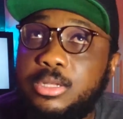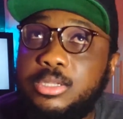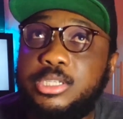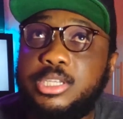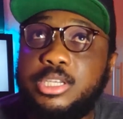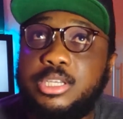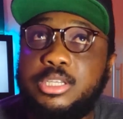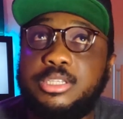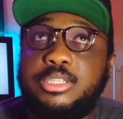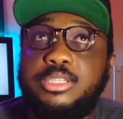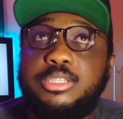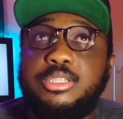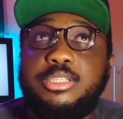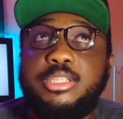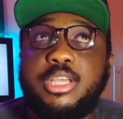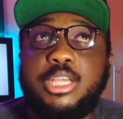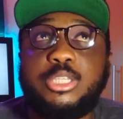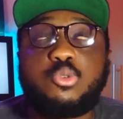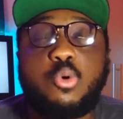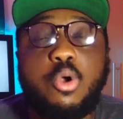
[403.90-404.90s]
since
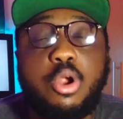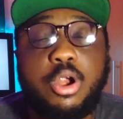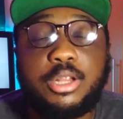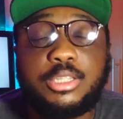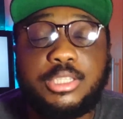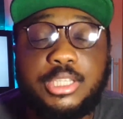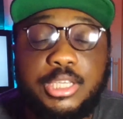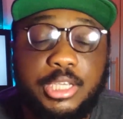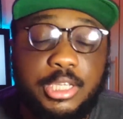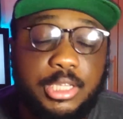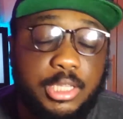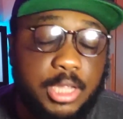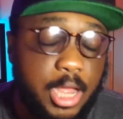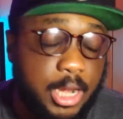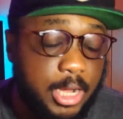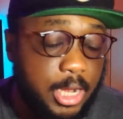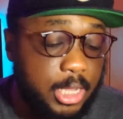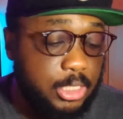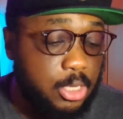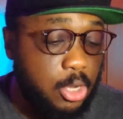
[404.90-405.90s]
there's quarantine
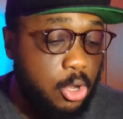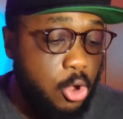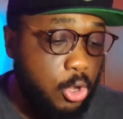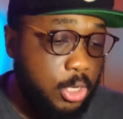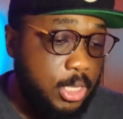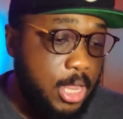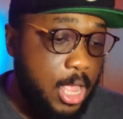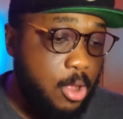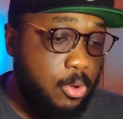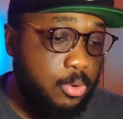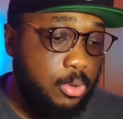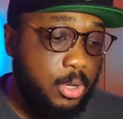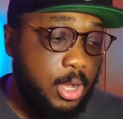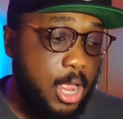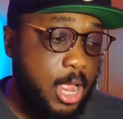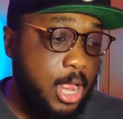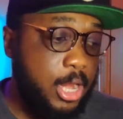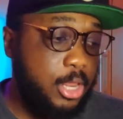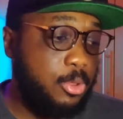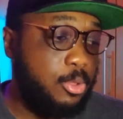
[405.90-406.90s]
and there's a lockdown
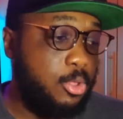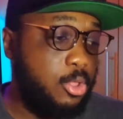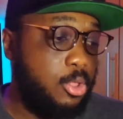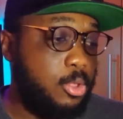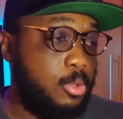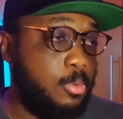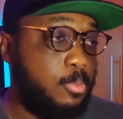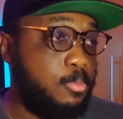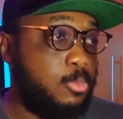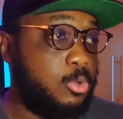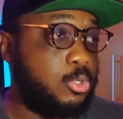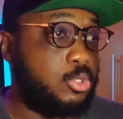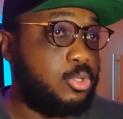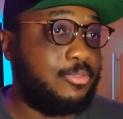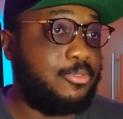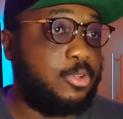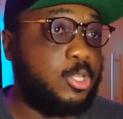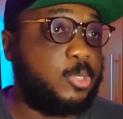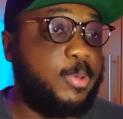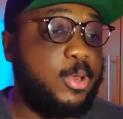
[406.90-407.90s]
and most
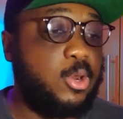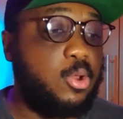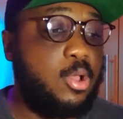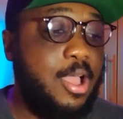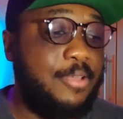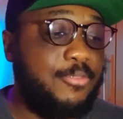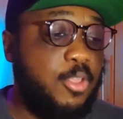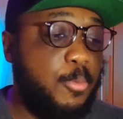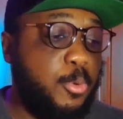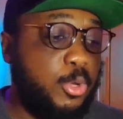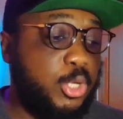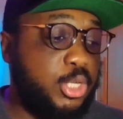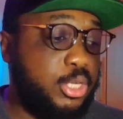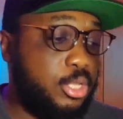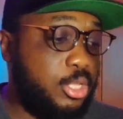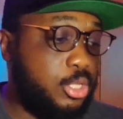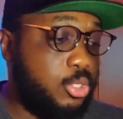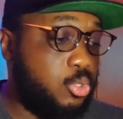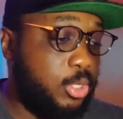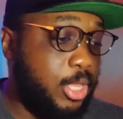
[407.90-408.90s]
of us might not have the
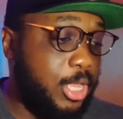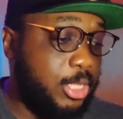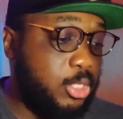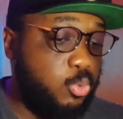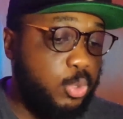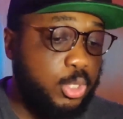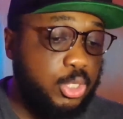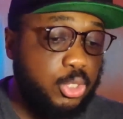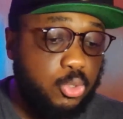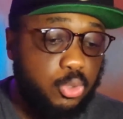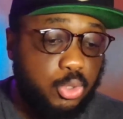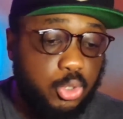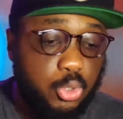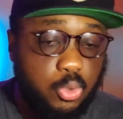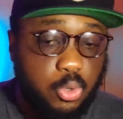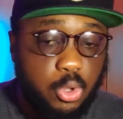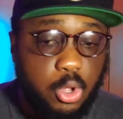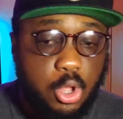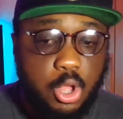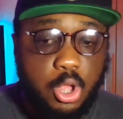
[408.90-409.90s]
opportunity to get to a
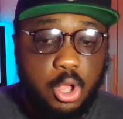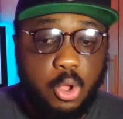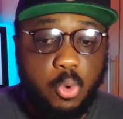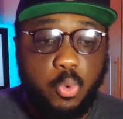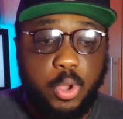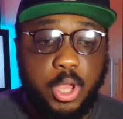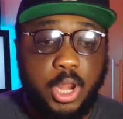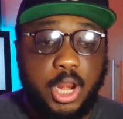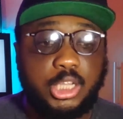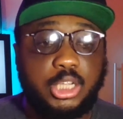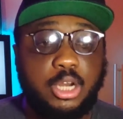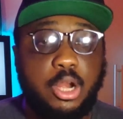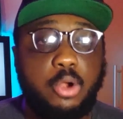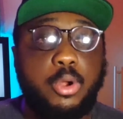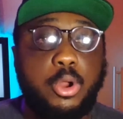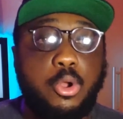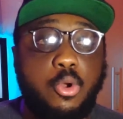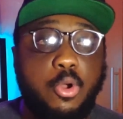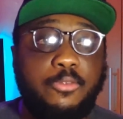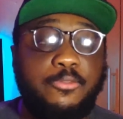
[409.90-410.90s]
studio, you can
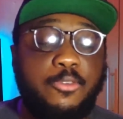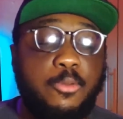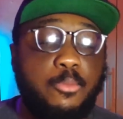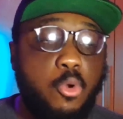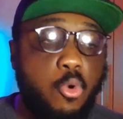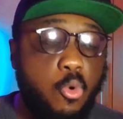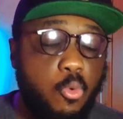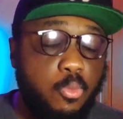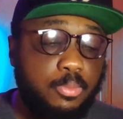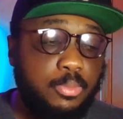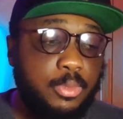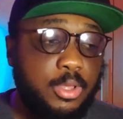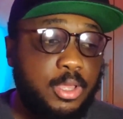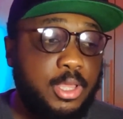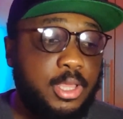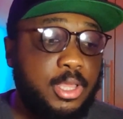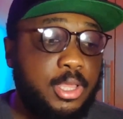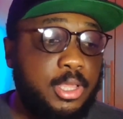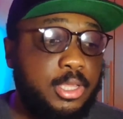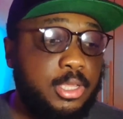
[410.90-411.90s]
actually record from home,
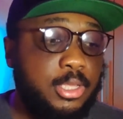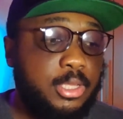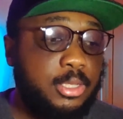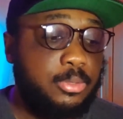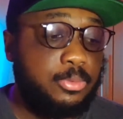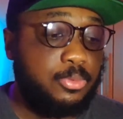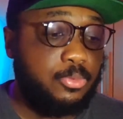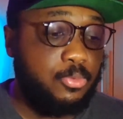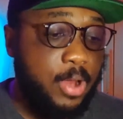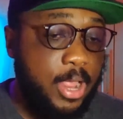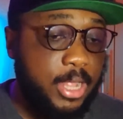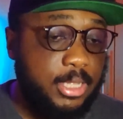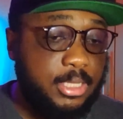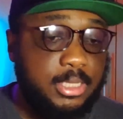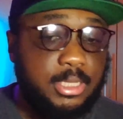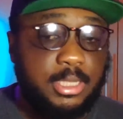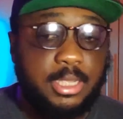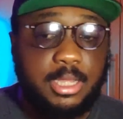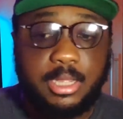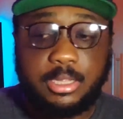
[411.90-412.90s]
right?
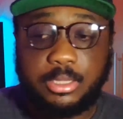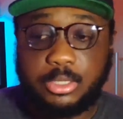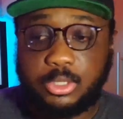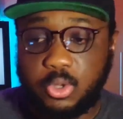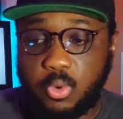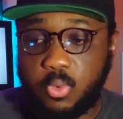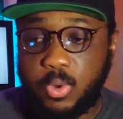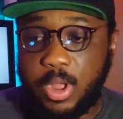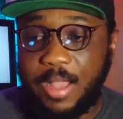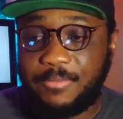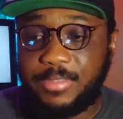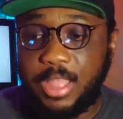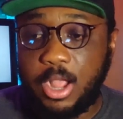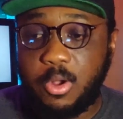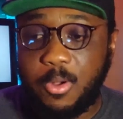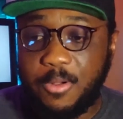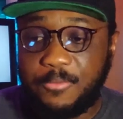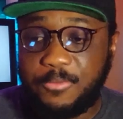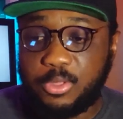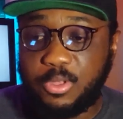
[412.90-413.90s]
So you have
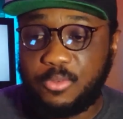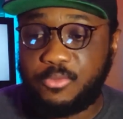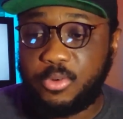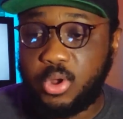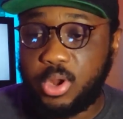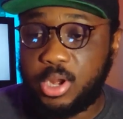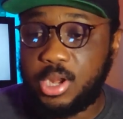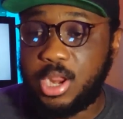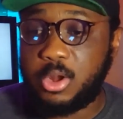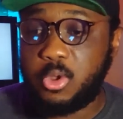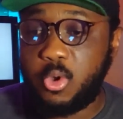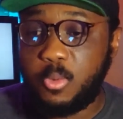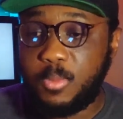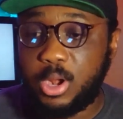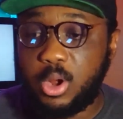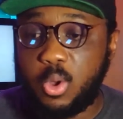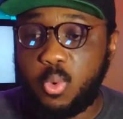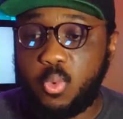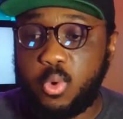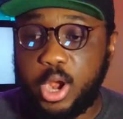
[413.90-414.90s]
that comfort of recording at home
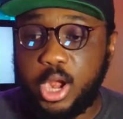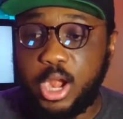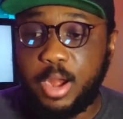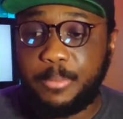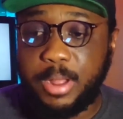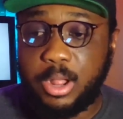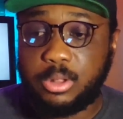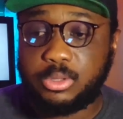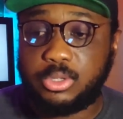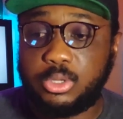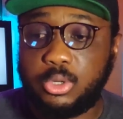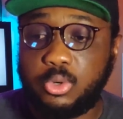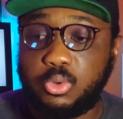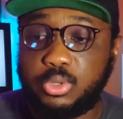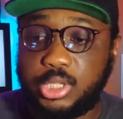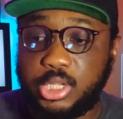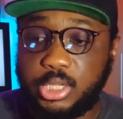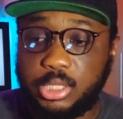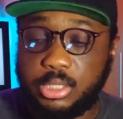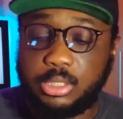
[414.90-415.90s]
and not worrying about
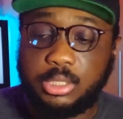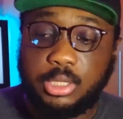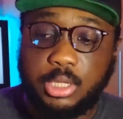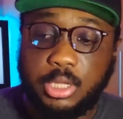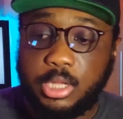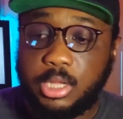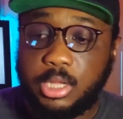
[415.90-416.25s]
losing